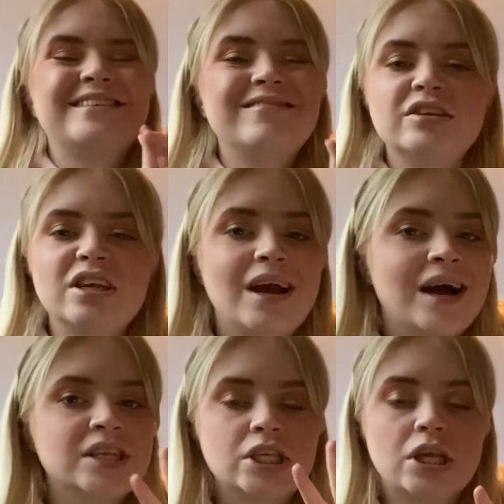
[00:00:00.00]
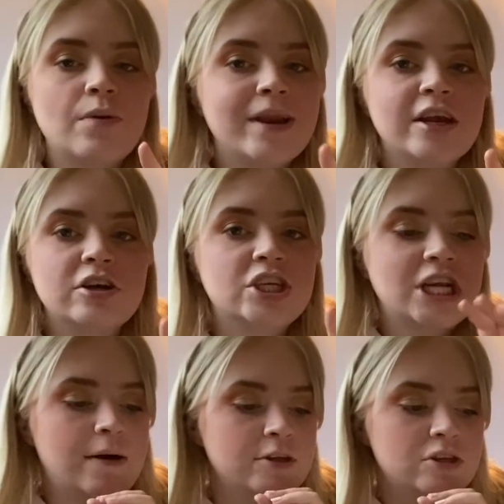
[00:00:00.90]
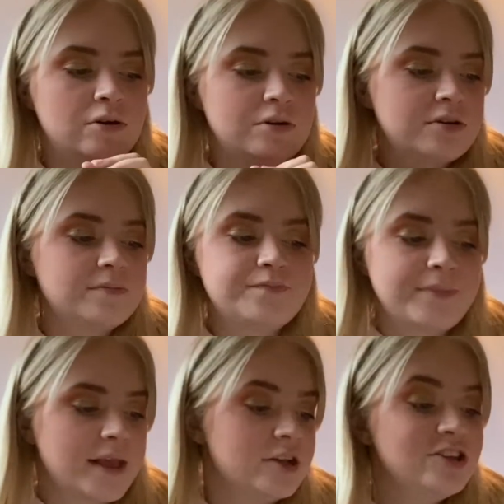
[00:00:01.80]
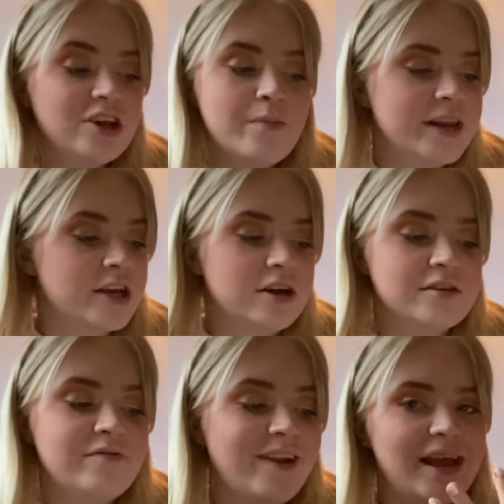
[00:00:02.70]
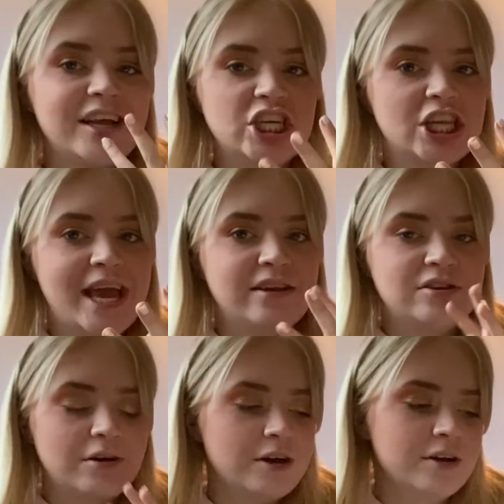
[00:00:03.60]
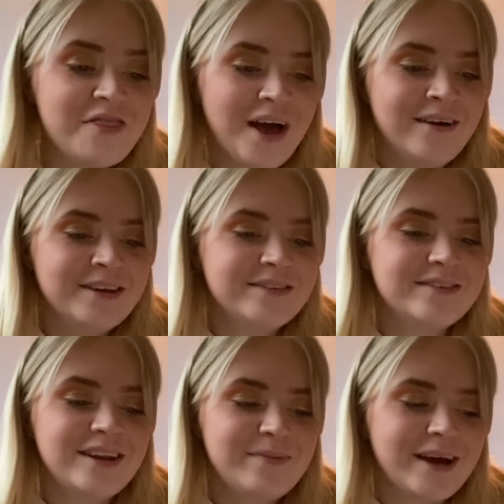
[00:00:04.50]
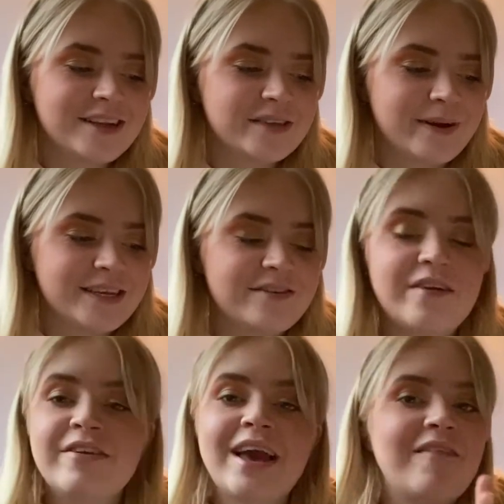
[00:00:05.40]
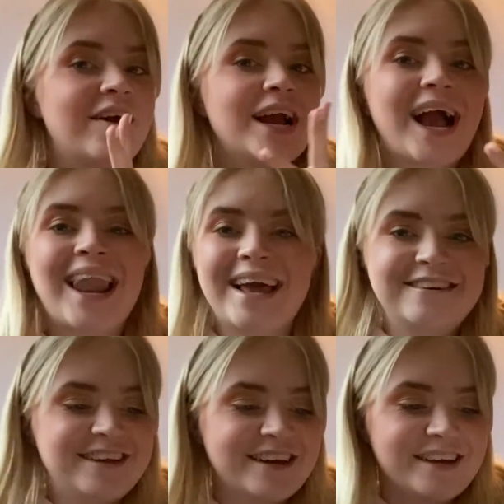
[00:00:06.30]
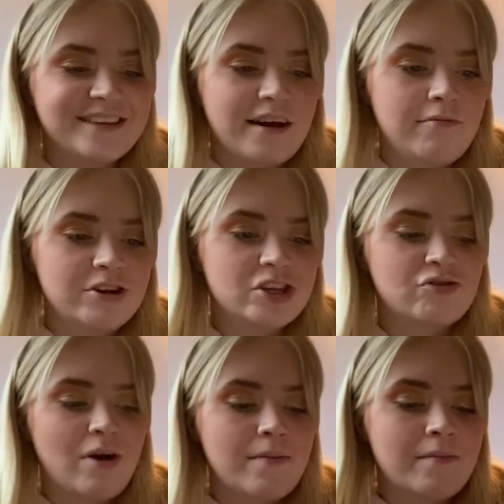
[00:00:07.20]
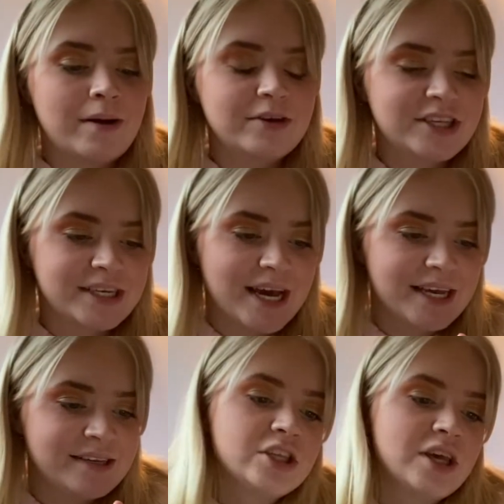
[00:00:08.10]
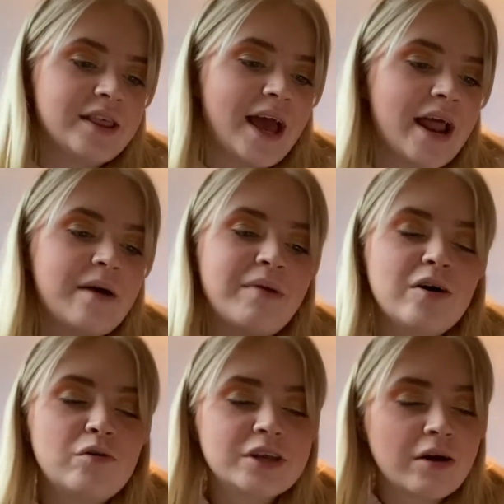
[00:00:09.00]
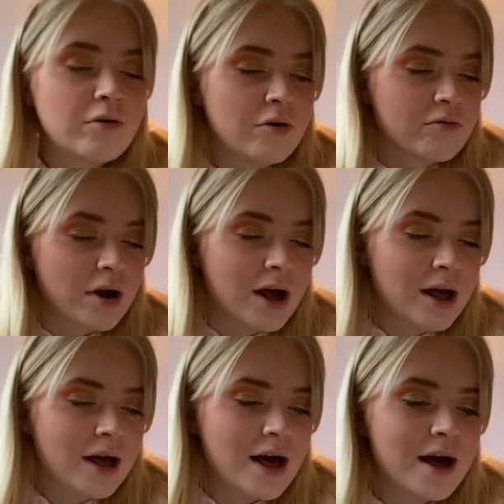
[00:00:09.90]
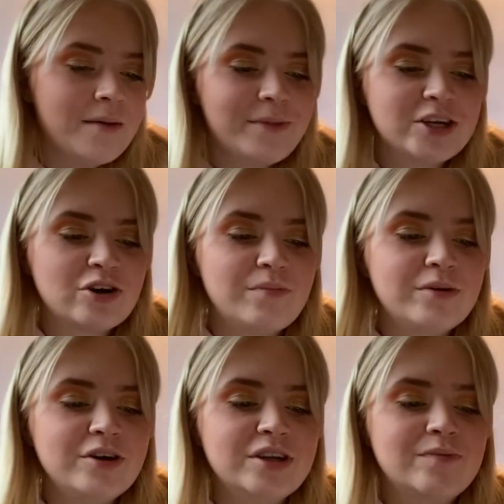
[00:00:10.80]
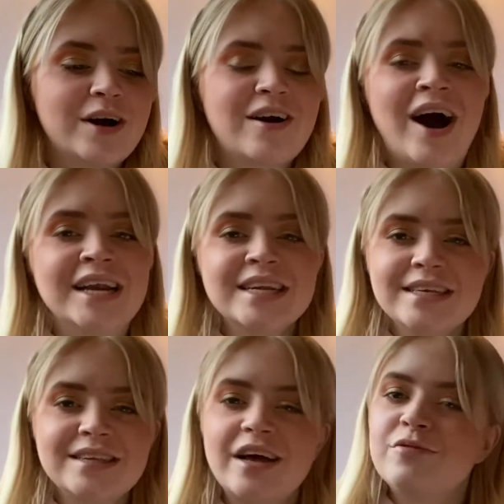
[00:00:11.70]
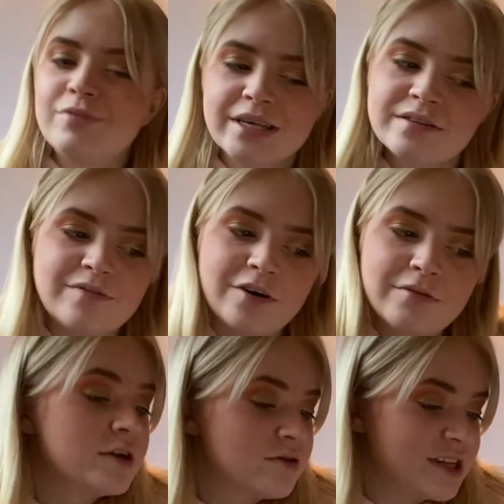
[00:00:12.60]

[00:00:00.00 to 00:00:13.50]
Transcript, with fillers: it was it has so many good shower songs, so many good, like, it just hits so good. That is a little bit unexpected. Definitely a very eclectic is how I would describe my music taste. So then my audio aura, um, my top moods were Kindness and Wistful, which was